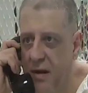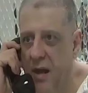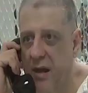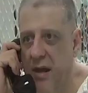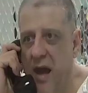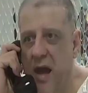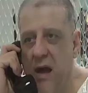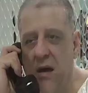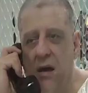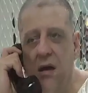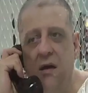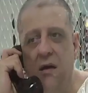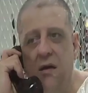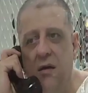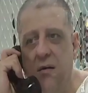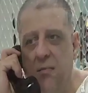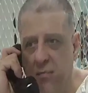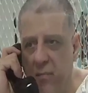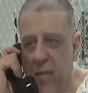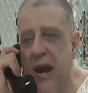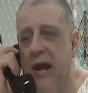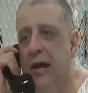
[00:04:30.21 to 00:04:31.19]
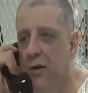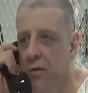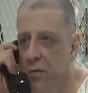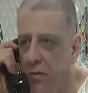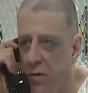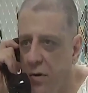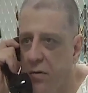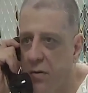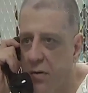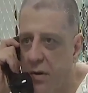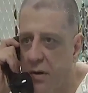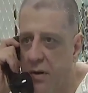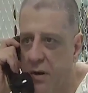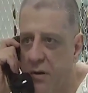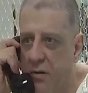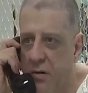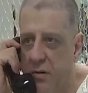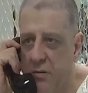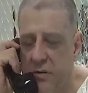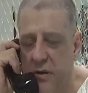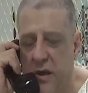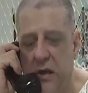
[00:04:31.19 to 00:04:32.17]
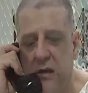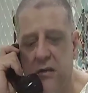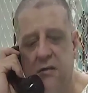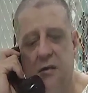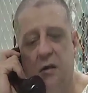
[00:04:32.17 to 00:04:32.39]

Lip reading: Like I made her do it, you know what I'm saying?